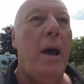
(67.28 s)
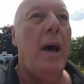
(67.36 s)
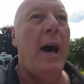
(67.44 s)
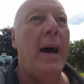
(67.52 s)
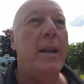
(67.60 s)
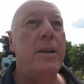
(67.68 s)

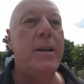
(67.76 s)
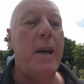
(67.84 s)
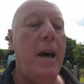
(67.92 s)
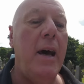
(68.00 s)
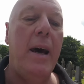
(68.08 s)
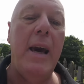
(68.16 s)
And
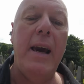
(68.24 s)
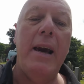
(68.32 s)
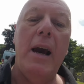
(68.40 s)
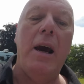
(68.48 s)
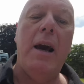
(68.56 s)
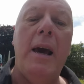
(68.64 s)

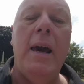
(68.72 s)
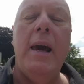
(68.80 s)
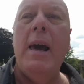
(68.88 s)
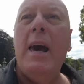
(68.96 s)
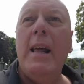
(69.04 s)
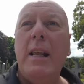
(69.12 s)

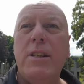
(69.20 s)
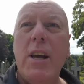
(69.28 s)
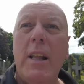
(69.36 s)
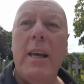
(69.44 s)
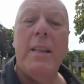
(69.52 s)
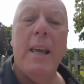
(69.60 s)
in his
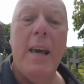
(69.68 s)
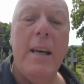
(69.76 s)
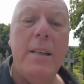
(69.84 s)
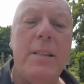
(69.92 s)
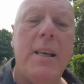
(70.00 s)
earlier days,